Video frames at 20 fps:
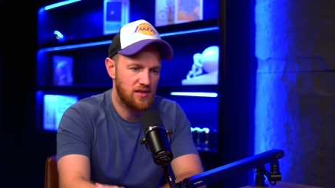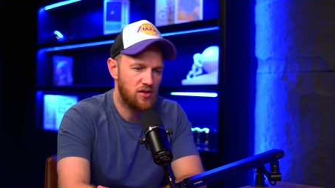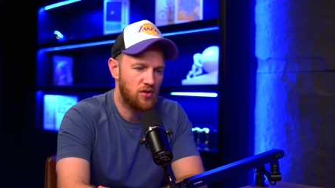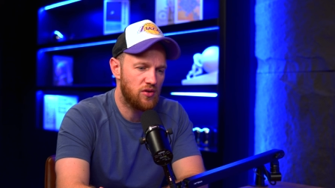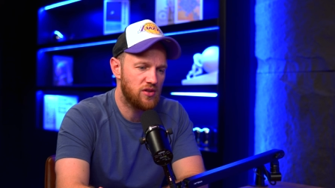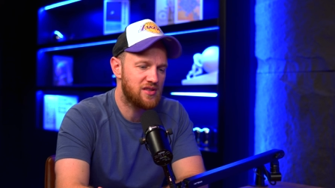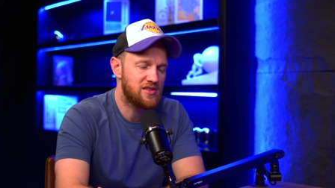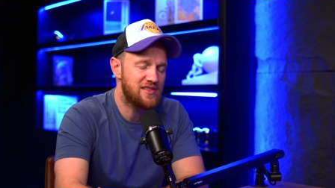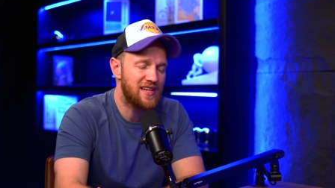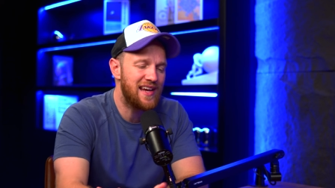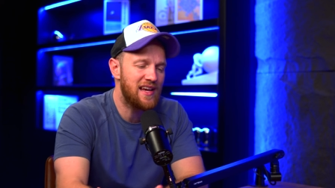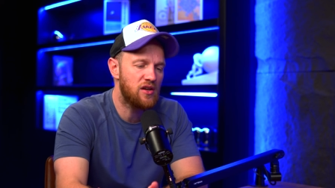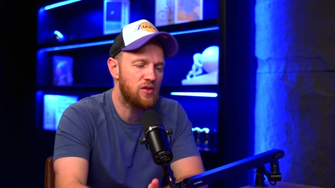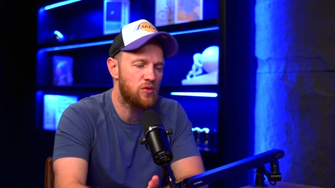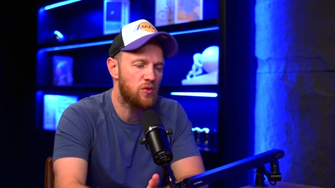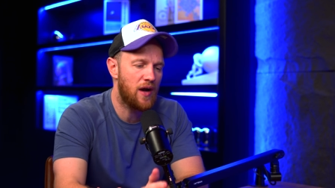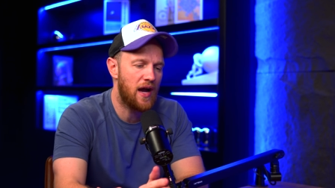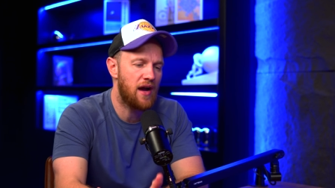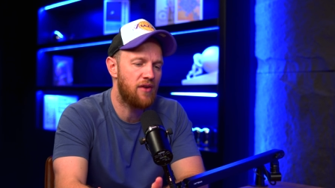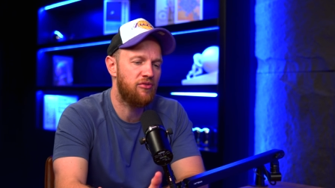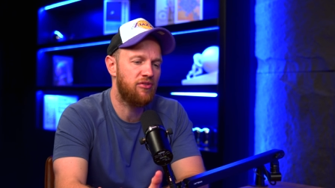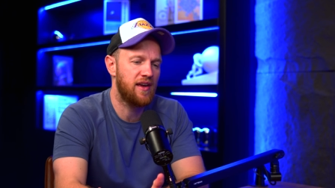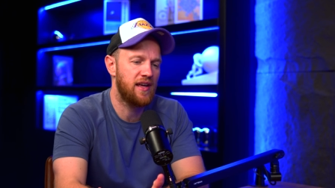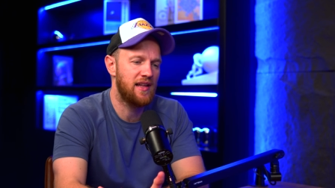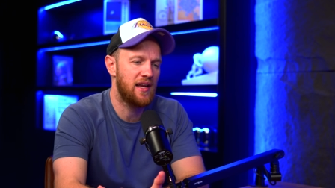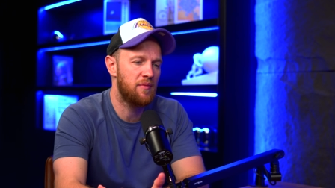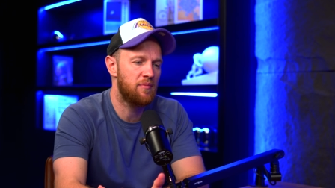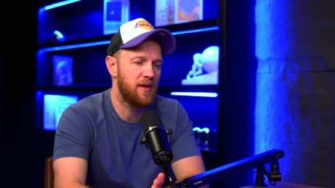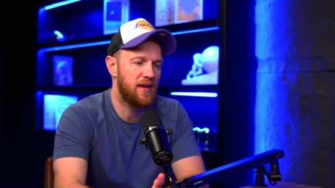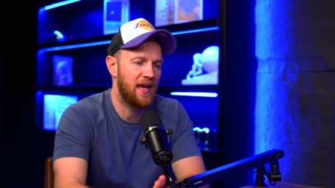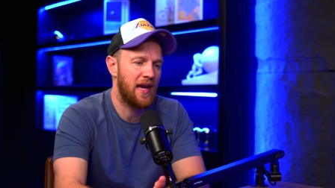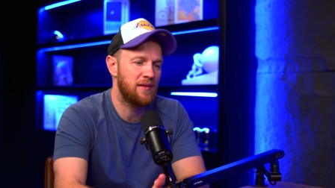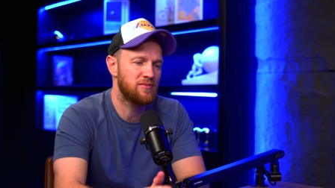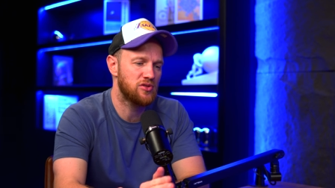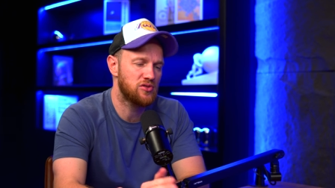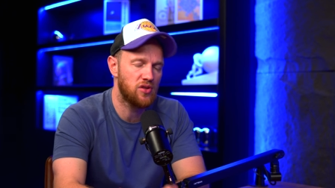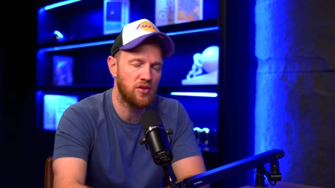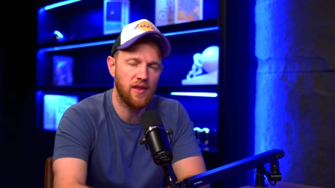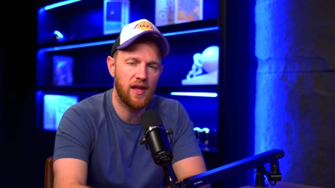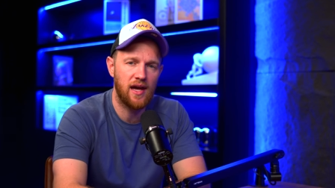Not a single athlete at the Olympic Games
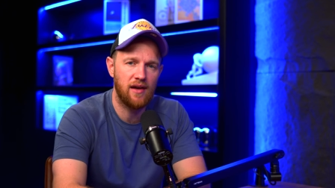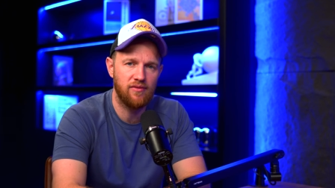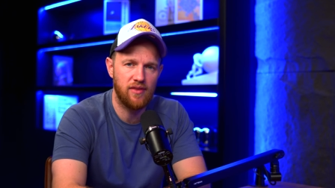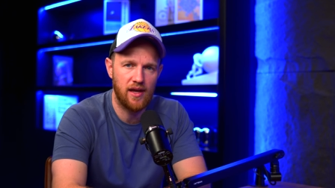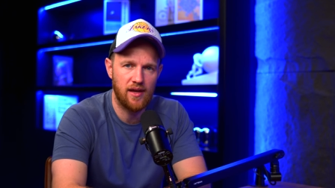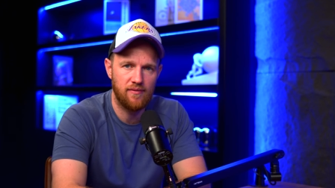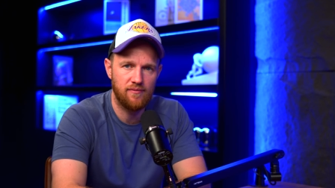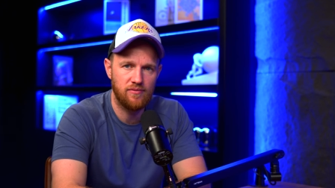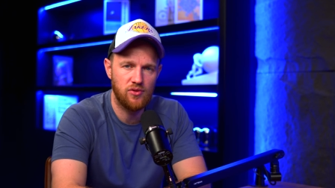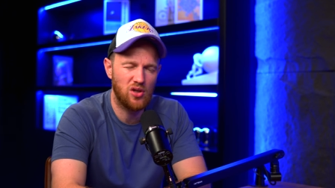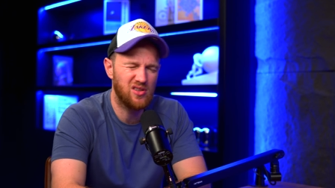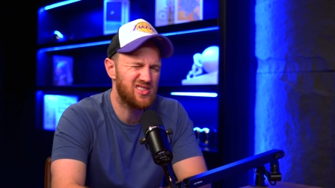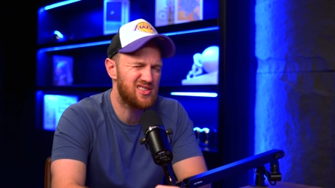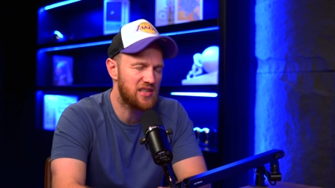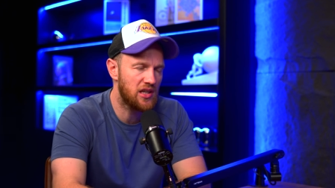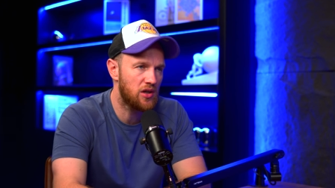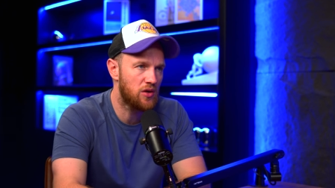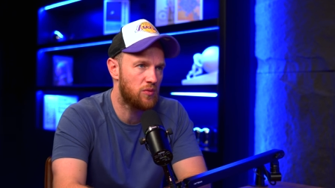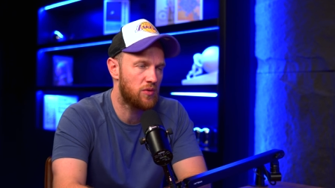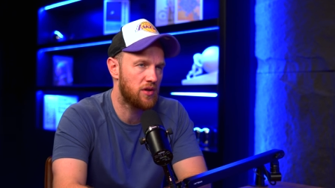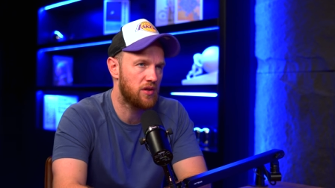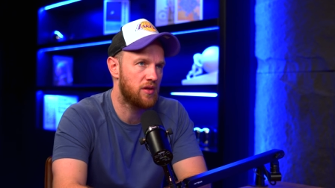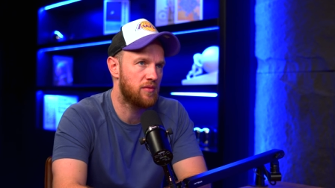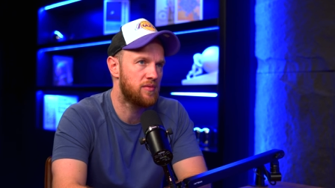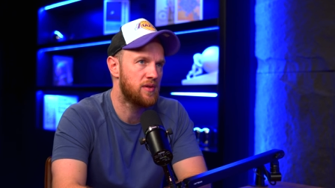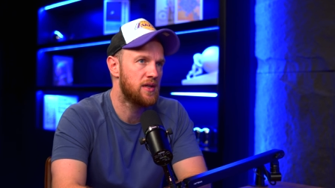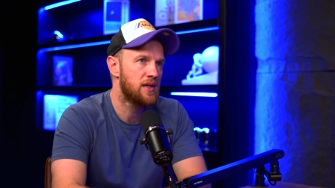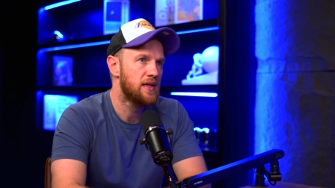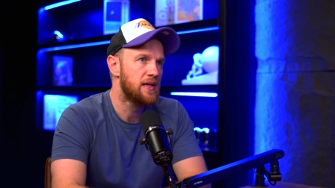has done that, have they? Not a single one of them.